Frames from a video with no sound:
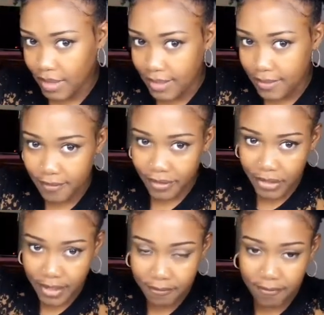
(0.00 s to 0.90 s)
It's
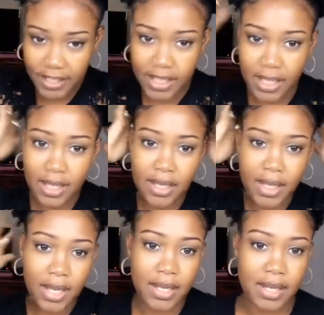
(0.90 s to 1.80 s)
very convenient,
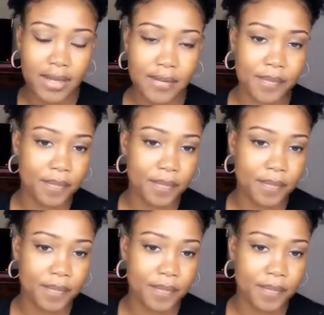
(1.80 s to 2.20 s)
and